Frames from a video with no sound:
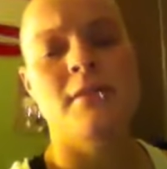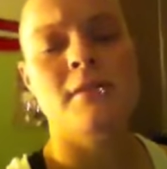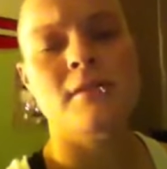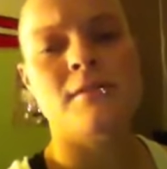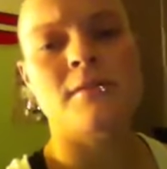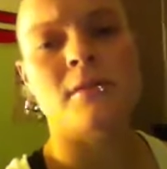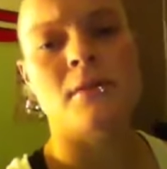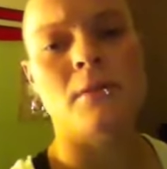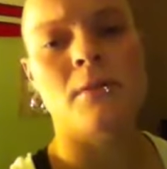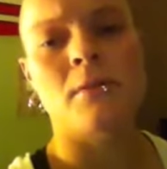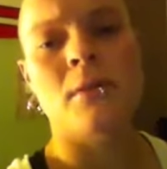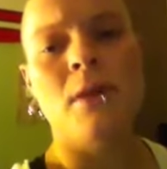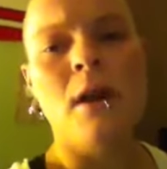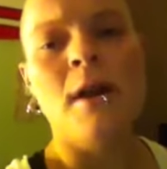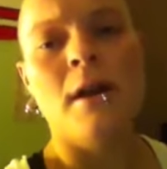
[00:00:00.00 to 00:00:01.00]
So,
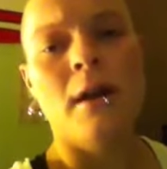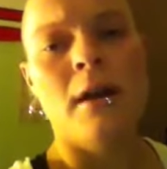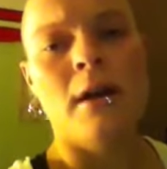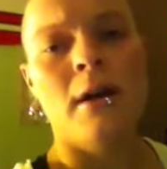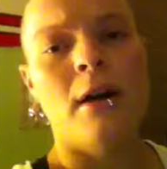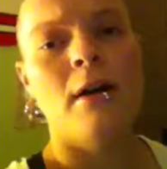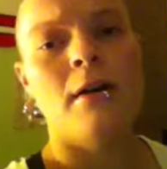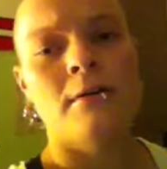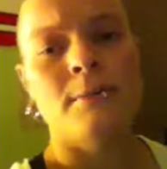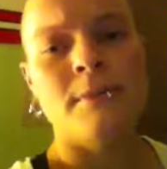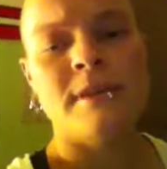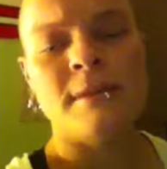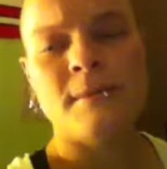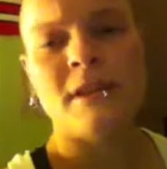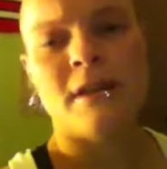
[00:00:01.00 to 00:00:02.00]
um,
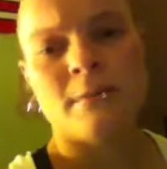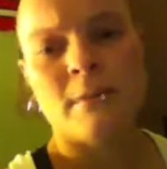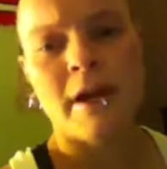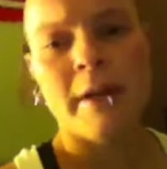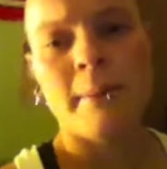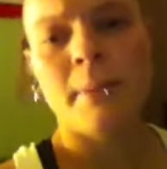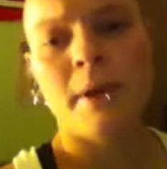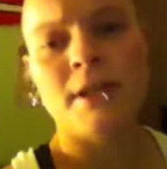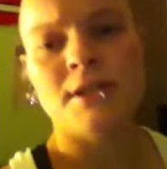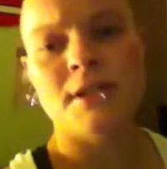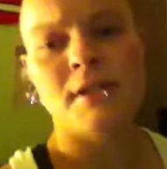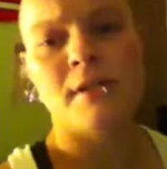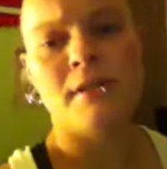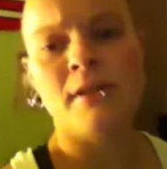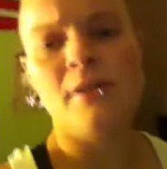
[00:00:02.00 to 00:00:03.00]
seems like my
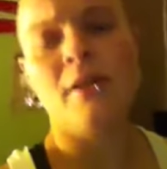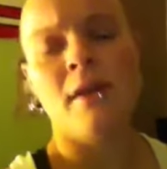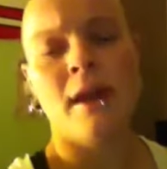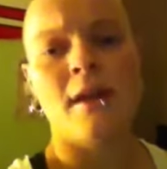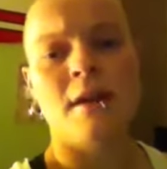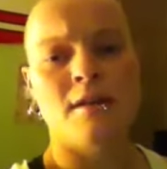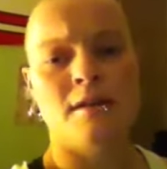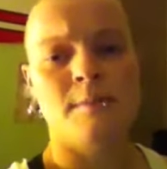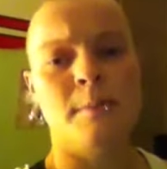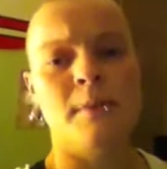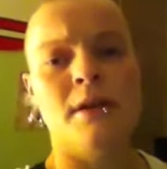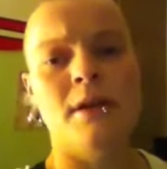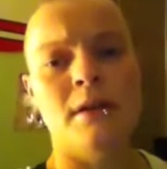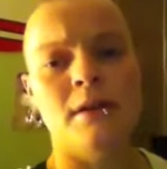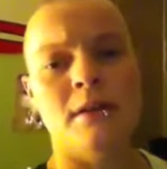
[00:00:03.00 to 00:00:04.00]
depression has
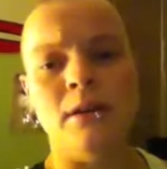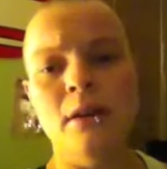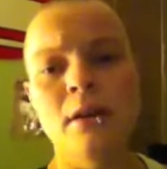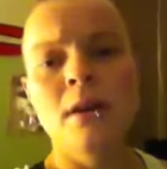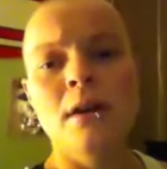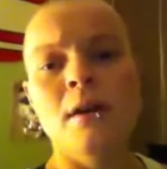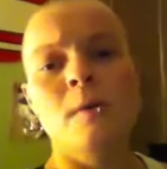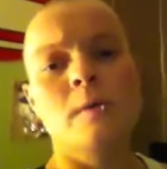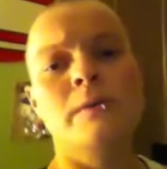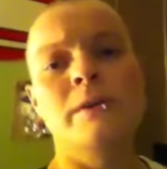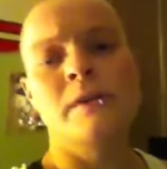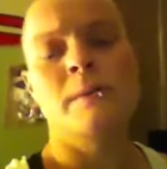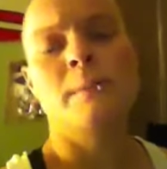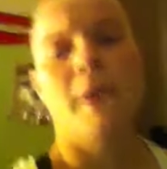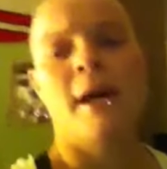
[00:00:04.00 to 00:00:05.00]
been
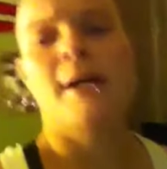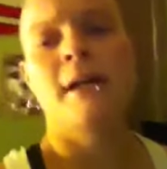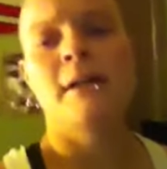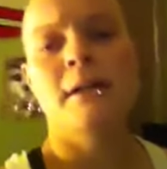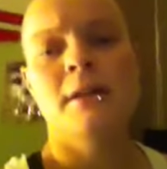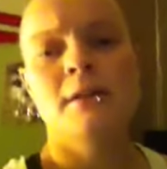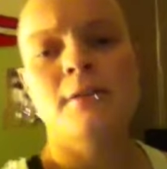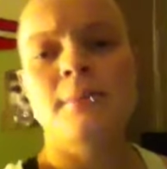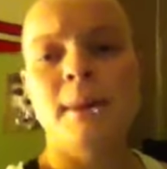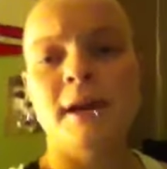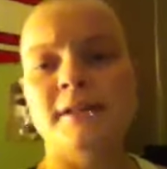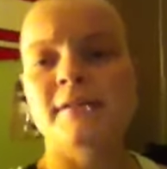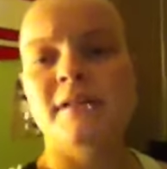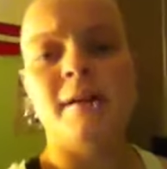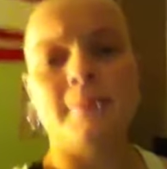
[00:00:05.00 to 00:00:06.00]
really bad
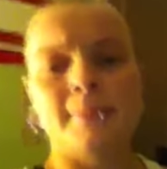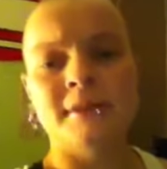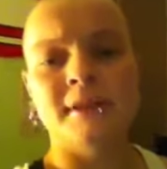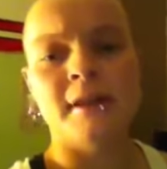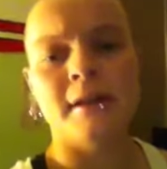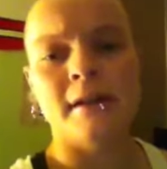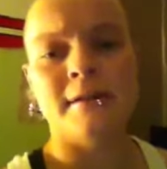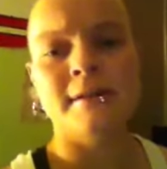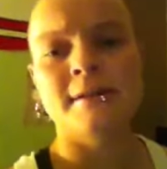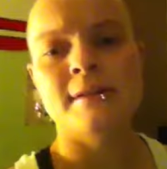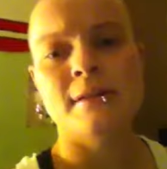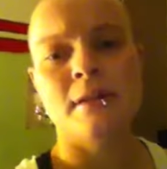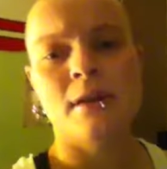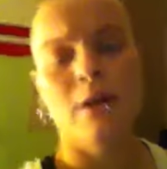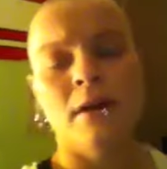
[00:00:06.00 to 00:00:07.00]
past couple
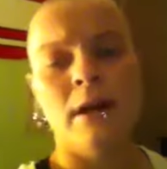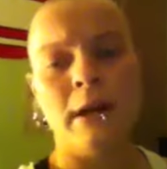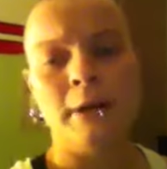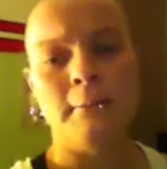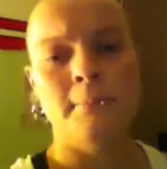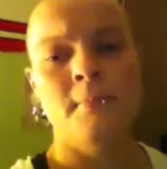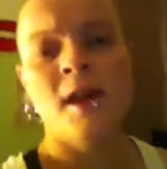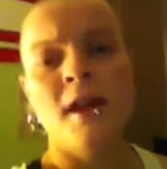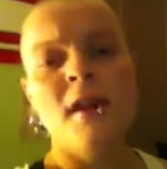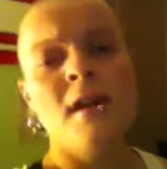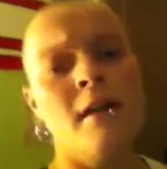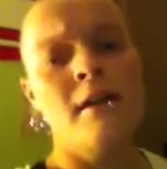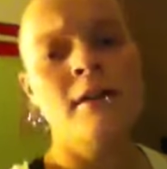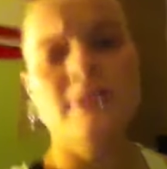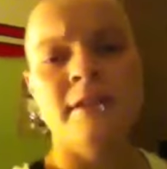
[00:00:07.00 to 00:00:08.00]
days. Um,
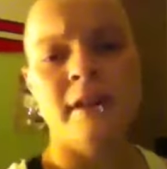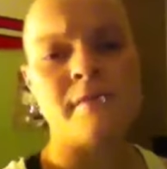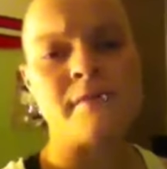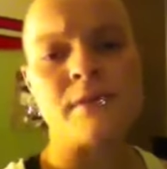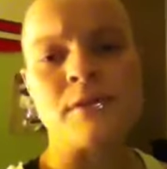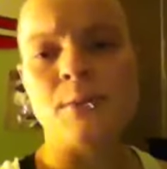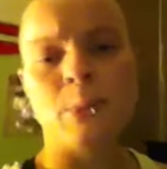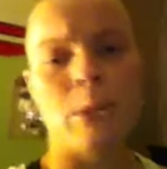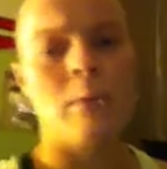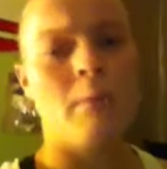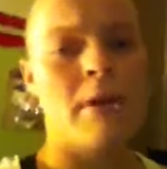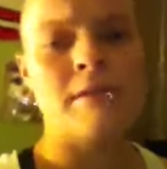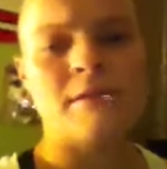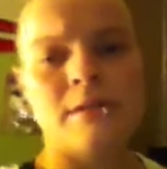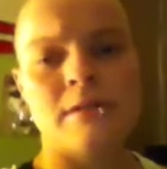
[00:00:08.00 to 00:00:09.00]
I only have two more
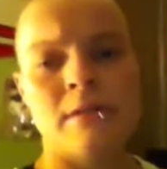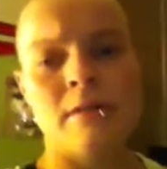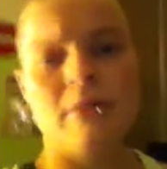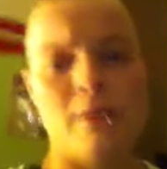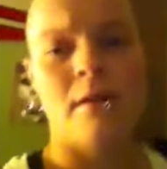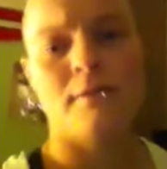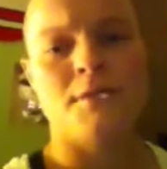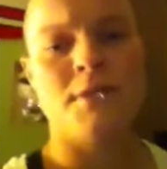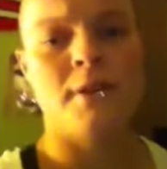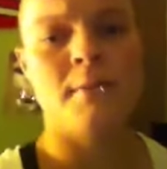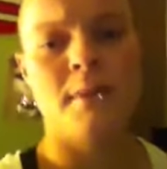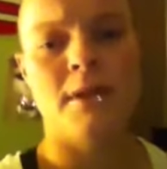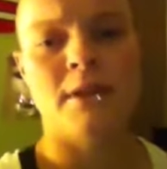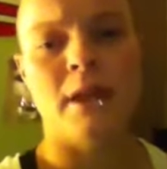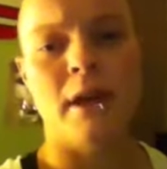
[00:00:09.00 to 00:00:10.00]
months of
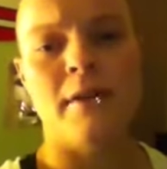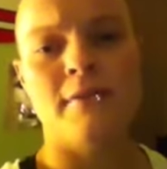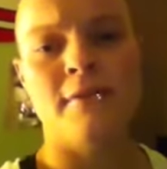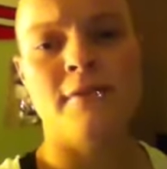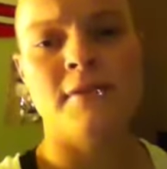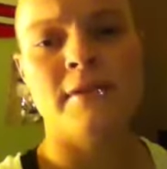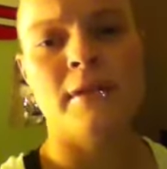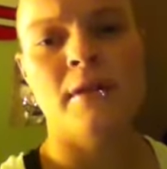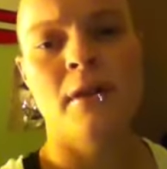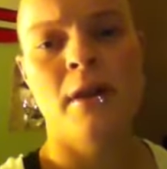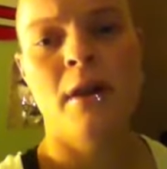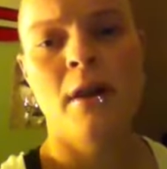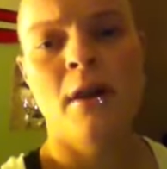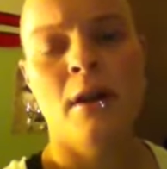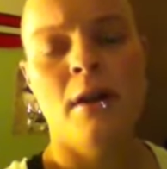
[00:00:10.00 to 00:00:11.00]
treatment left.
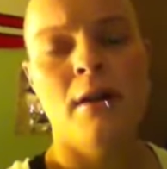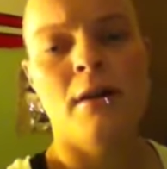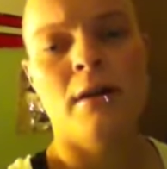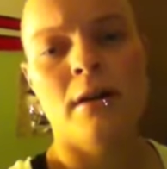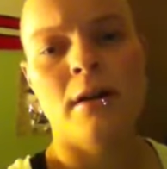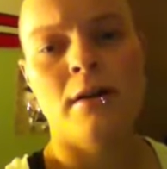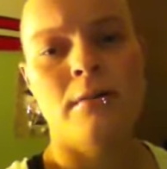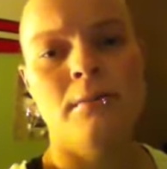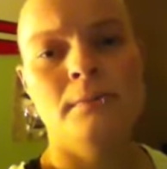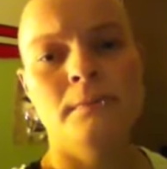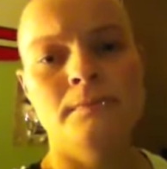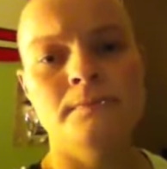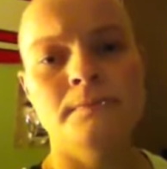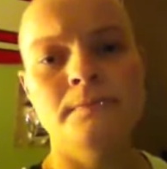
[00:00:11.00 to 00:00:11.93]
Um,